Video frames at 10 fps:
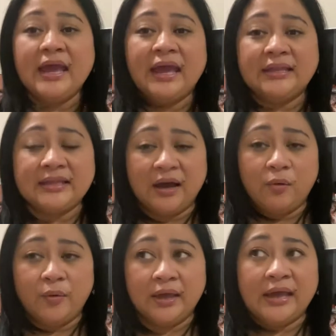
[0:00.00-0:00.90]
and that
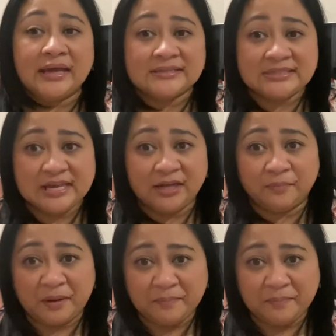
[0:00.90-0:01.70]
way I stay on my